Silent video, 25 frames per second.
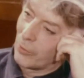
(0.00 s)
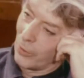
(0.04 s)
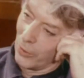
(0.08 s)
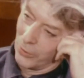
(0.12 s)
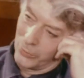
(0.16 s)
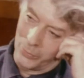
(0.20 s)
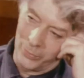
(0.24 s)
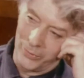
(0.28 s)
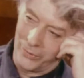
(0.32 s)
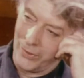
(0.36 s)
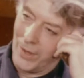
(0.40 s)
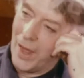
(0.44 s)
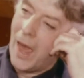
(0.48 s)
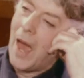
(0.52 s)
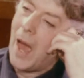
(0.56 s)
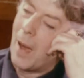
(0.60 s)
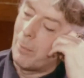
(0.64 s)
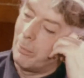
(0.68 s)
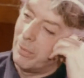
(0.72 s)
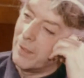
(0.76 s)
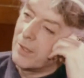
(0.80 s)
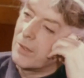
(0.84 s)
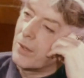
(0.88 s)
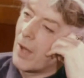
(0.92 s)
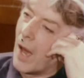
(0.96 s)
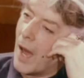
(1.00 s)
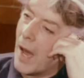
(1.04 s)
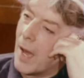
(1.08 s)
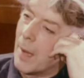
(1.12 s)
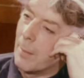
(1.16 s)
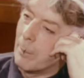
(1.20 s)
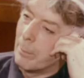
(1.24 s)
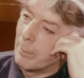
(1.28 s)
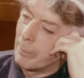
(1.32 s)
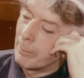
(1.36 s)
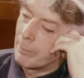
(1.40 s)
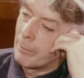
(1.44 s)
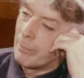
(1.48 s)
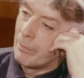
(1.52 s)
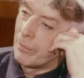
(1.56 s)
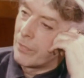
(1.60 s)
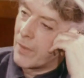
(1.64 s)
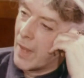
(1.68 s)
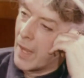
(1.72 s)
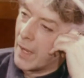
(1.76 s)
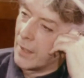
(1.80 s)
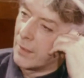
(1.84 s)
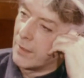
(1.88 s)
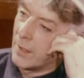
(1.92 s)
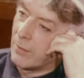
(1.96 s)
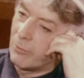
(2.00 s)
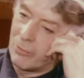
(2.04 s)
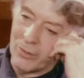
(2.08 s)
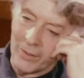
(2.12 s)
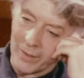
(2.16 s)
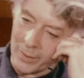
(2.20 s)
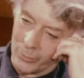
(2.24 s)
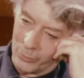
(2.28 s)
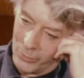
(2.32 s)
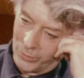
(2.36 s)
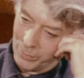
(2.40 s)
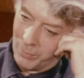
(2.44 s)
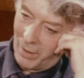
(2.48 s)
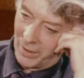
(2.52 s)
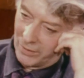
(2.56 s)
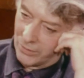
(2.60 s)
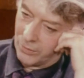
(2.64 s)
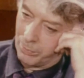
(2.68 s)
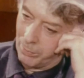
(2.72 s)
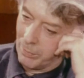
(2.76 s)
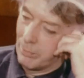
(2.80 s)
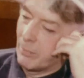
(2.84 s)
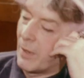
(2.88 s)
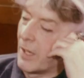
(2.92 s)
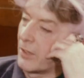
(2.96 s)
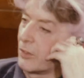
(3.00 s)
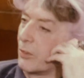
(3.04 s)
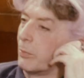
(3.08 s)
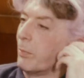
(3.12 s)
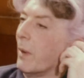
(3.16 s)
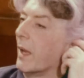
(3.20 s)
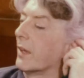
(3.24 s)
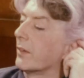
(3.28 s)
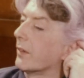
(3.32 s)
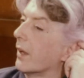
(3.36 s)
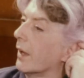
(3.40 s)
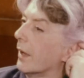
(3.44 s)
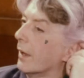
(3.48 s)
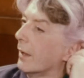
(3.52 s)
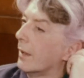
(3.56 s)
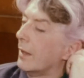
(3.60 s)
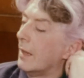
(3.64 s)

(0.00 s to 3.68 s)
course, was a happy time, and everything was much, much better.